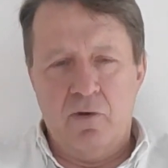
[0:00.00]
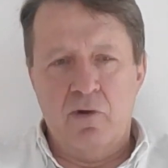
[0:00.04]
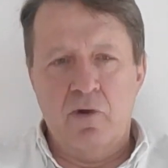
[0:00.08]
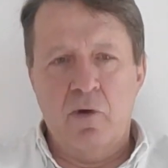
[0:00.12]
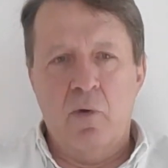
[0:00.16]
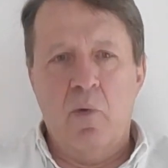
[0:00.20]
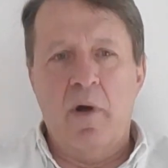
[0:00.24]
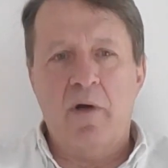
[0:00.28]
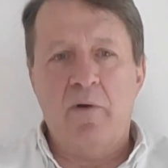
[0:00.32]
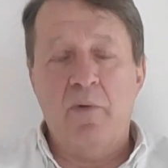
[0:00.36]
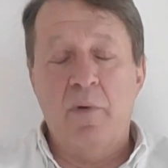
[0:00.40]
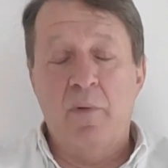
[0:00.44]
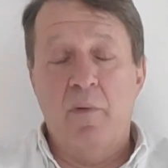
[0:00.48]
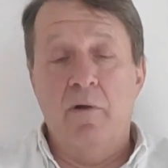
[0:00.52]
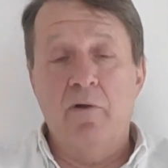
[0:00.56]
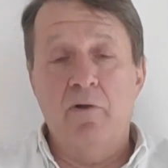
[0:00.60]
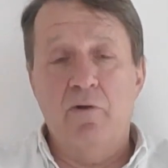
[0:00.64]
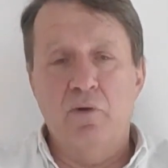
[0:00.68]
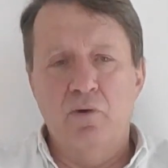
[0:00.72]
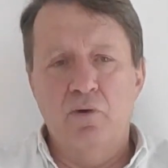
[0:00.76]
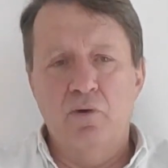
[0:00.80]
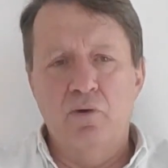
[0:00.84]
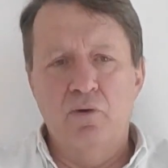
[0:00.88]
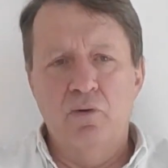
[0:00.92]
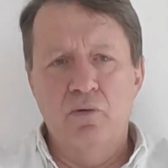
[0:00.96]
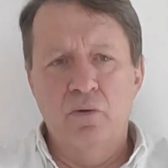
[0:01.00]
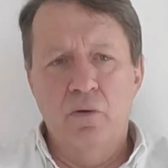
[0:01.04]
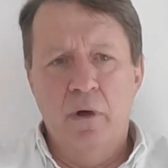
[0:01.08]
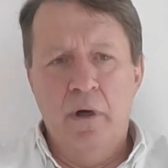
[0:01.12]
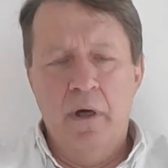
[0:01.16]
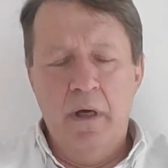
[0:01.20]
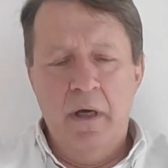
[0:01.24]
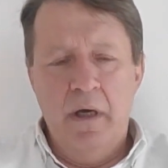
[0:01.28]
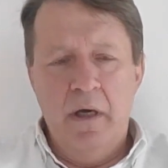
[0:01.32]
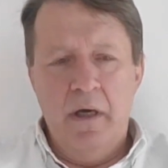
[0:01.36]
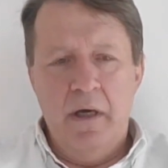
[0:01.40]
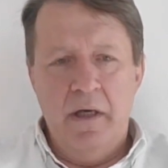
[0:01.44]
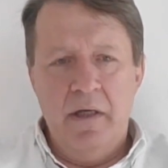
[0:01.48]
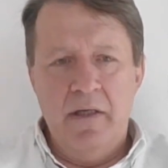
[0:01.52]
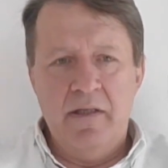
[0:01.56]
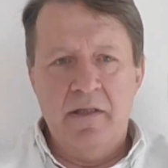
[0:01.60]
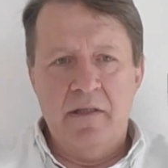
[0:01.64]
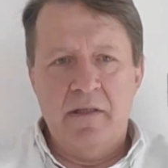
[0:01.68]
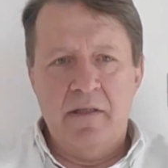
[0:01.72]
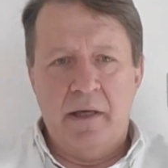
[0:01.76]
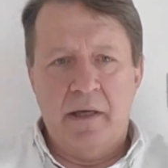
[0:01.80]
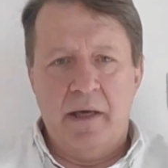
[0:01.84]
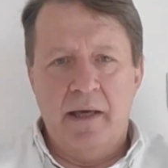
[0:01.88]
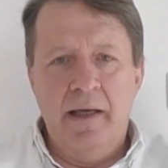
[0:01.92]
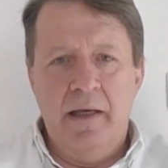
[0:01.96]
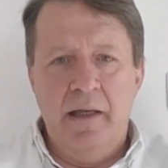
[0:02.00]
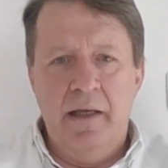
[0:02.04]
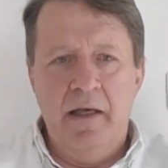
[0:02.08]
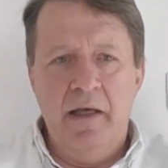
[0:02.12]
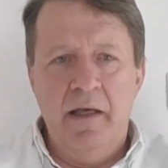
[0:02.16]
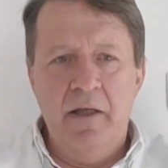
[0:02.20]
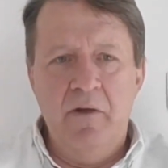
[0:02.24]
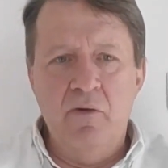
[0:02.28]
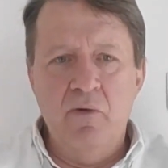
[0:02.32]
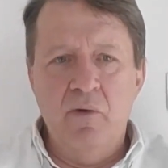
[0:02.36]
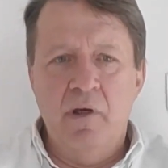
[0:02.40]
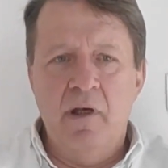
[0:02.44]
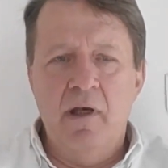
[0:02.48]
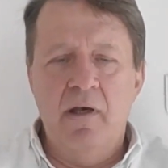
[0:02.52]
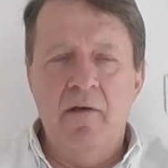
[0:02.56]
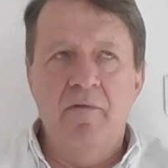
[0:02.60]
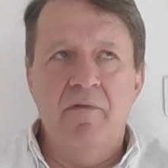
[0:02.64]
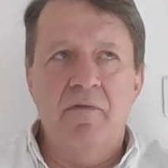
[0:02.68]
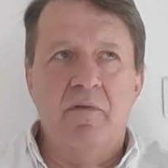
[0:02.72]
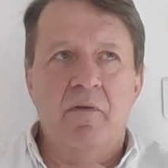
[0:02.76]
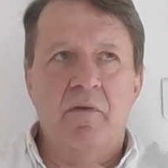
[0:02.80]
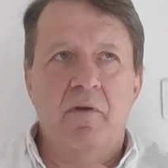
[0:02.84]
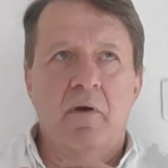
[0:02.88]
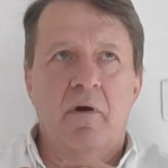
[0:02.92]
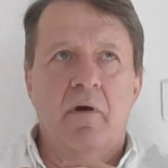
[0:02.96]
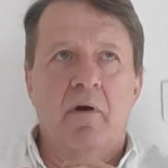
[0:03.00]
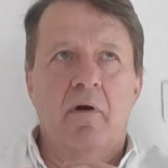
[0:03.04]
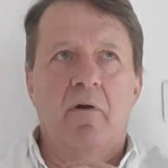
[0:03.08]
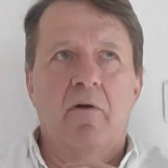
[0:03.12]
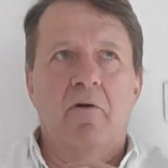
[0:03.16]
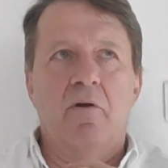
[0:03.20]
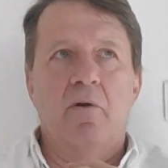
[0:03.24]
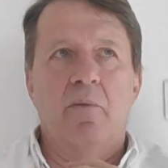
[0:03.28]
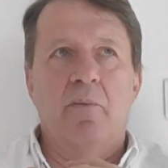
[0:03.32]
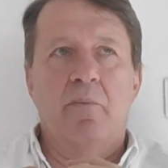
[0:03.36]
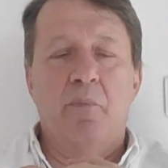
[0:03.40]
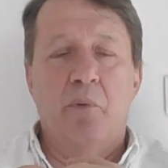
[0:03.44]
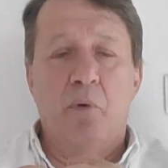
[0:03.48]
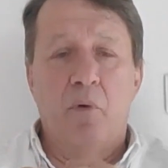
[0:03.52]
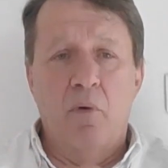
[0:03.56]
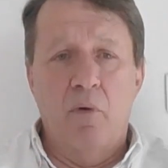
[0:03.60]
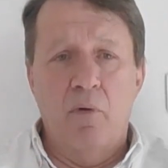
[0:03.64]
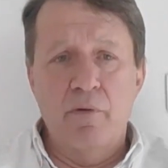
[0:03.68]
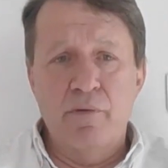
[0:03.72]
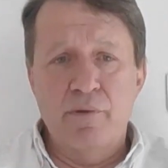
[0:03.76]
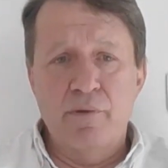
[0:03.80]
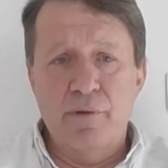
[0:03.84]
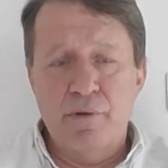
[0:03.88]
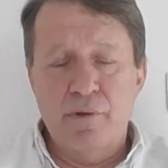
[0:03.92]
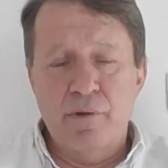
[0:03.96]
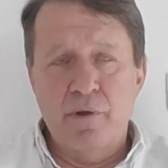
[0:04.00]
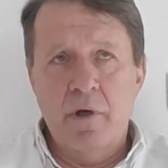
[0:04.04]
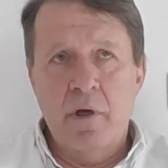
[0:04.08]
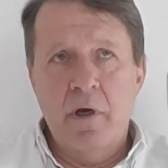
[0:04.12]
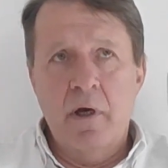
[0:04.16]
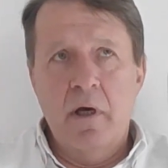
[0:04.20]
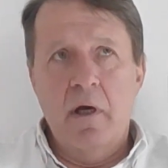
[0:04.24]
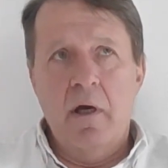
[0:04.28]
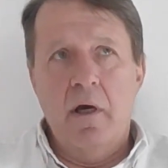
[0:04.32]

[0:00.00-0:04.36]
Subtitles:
So what we want to do is really to give the Poles